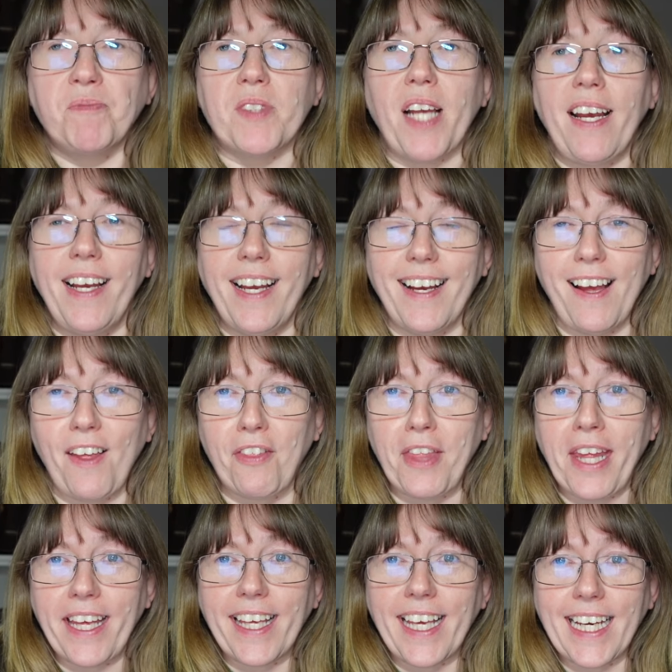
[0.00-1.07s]
I
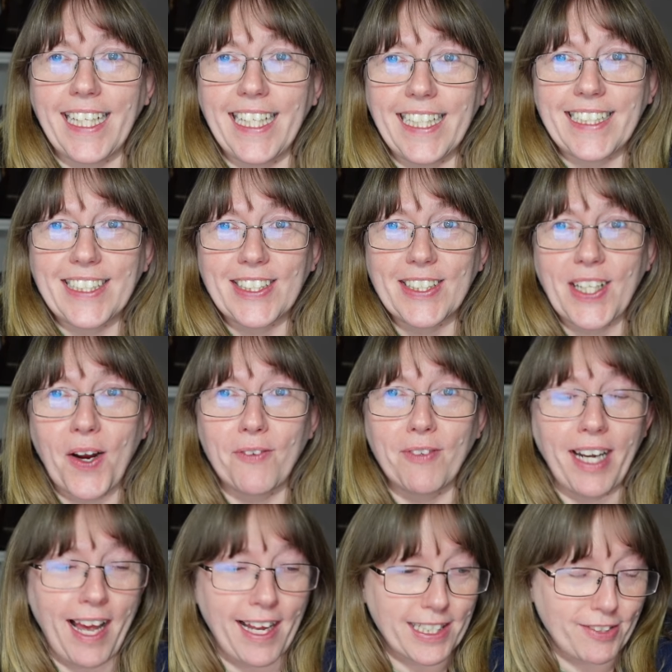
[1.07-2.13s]
think I need to start
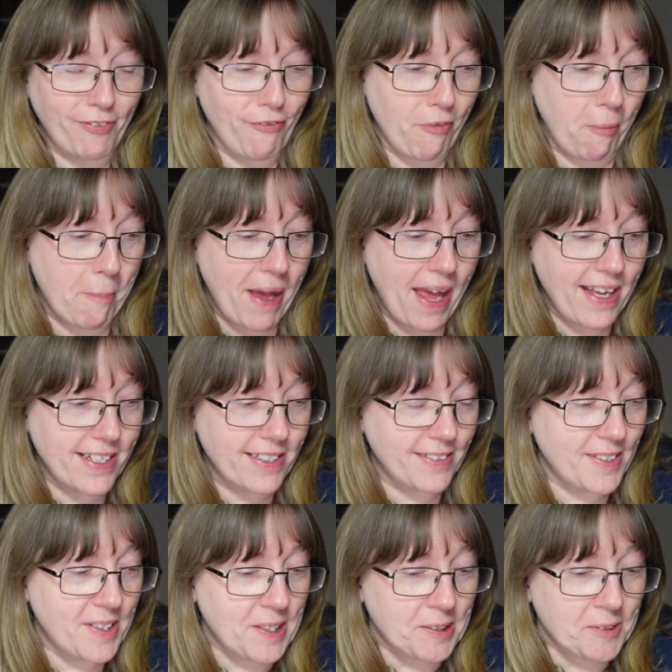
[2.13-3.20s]
relaxing for bed.
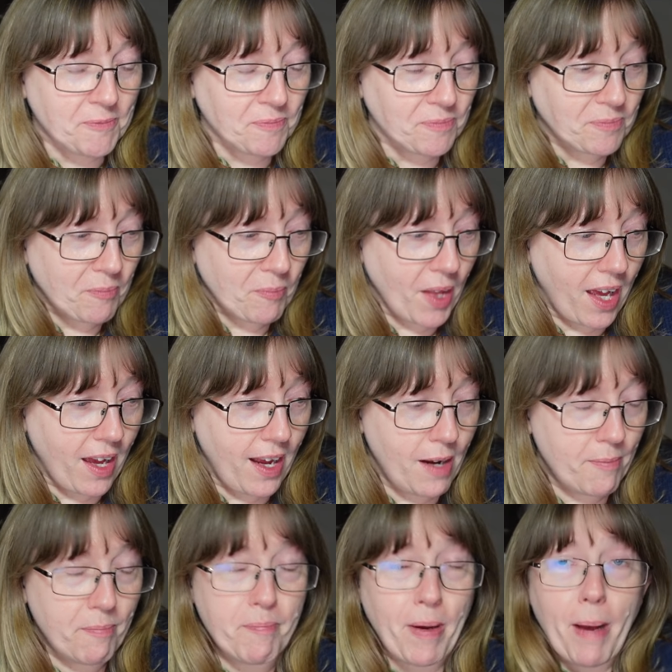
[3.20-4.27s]

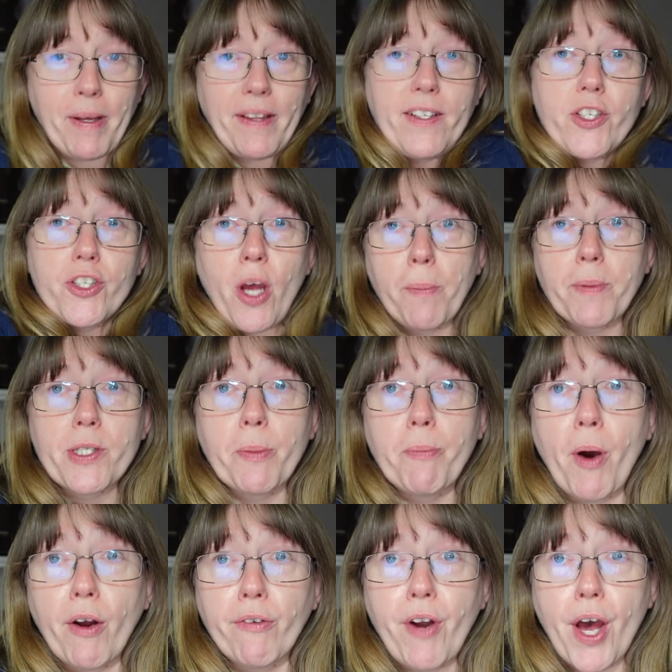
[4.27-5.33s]
But I'm in the shop
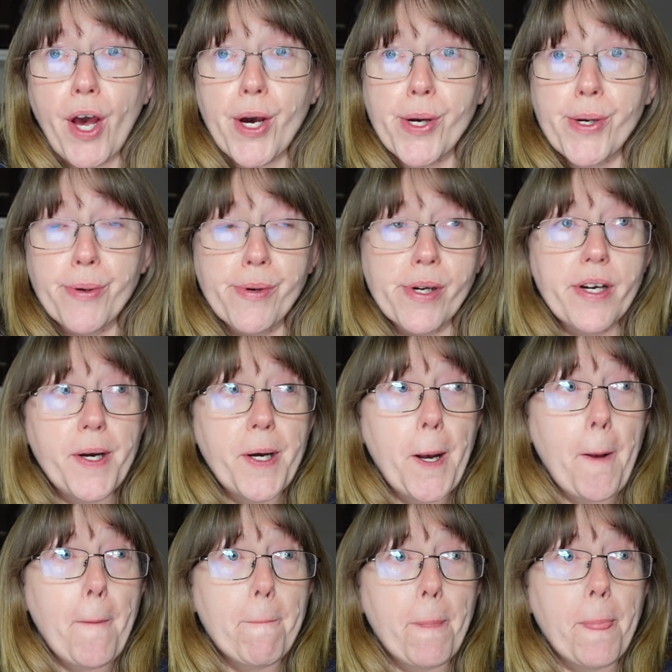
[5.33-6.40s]
tomorrow.
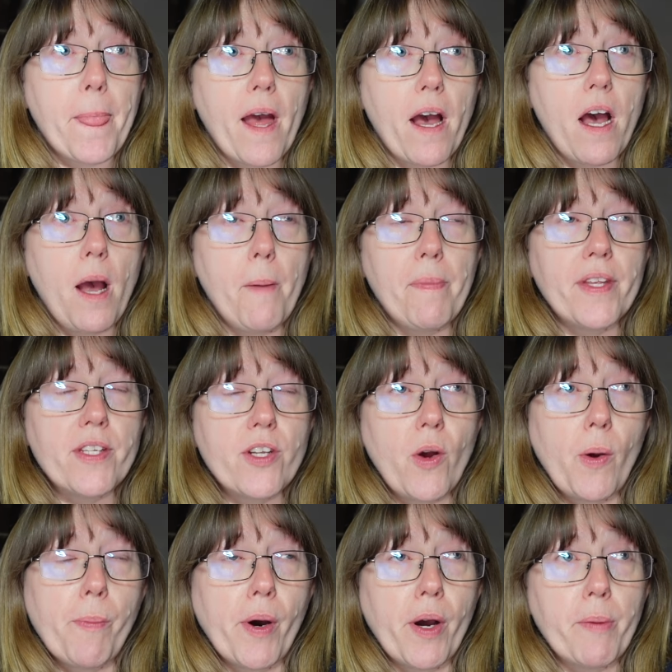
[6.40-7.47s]
There's
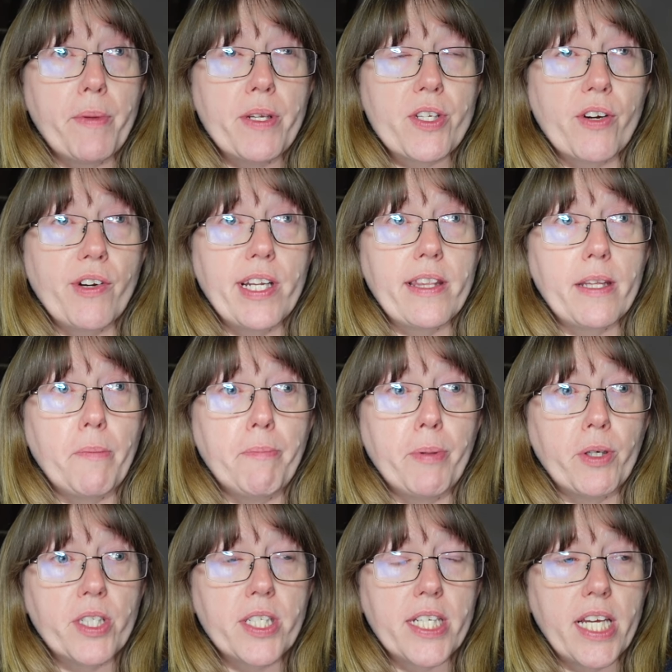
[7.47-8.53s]
no appointments or anything
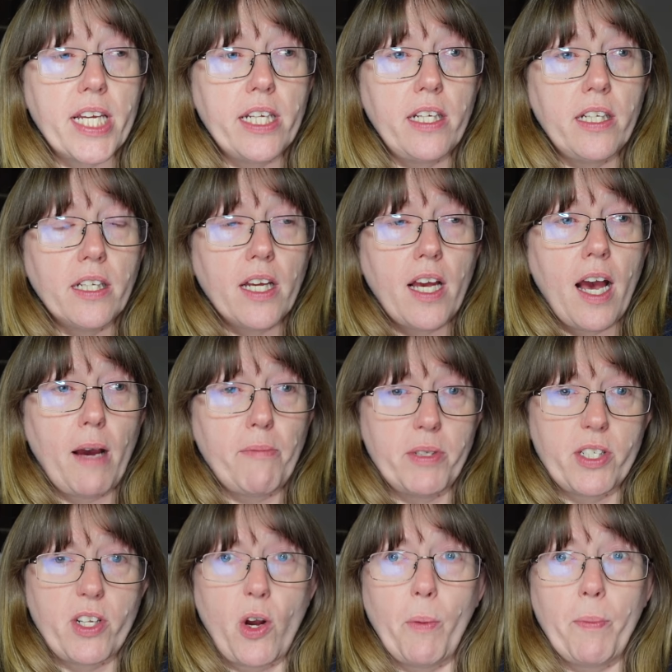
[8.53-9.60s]
booked in. I'm
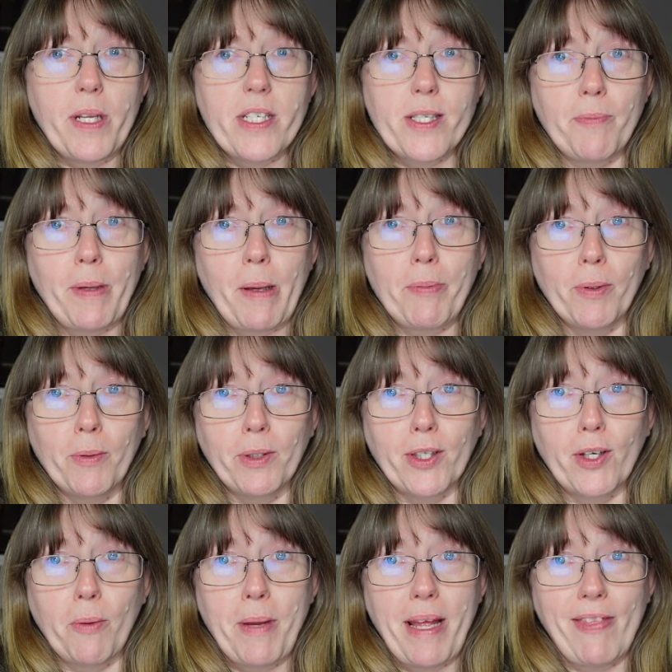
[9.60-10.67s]
just hoping some people will
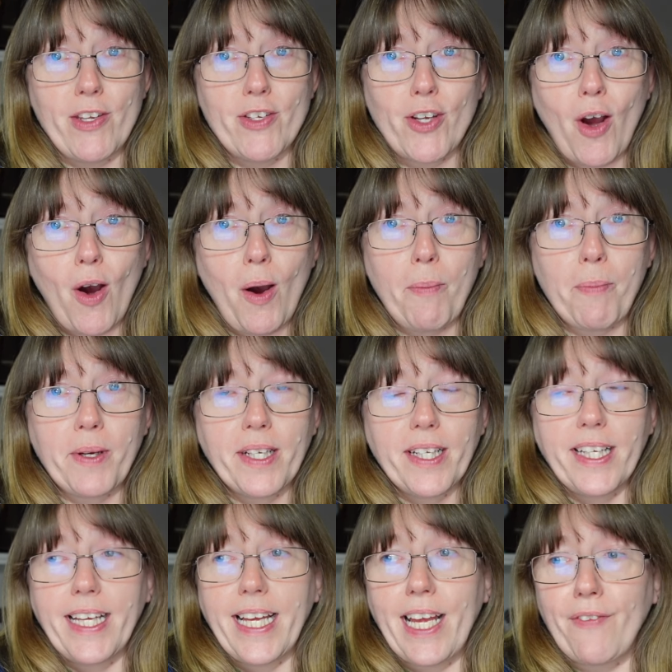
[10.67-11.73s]
come in the shop.
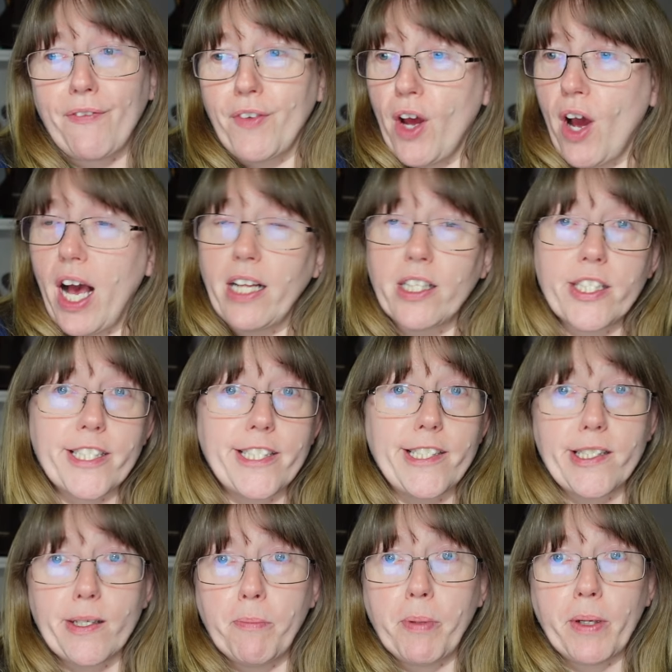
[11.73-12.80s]
If not, I'll just
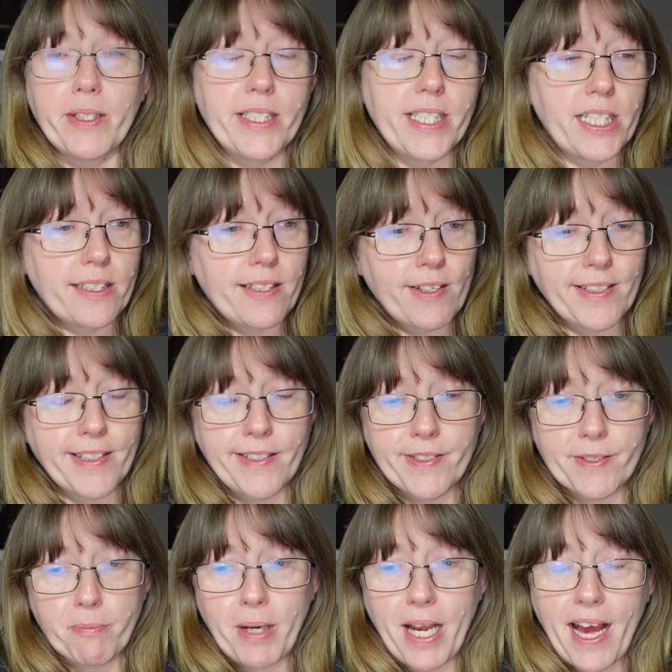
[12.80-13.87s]
jump on TikTok and do
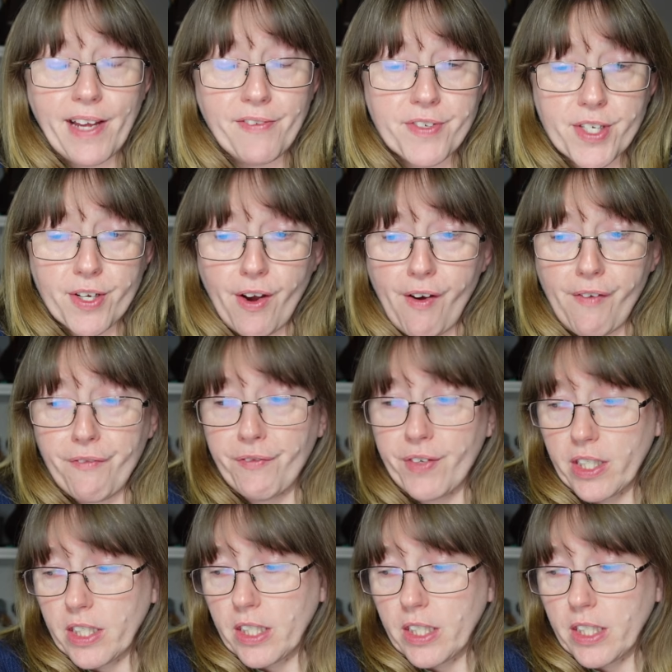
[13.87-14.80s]
some live stuff,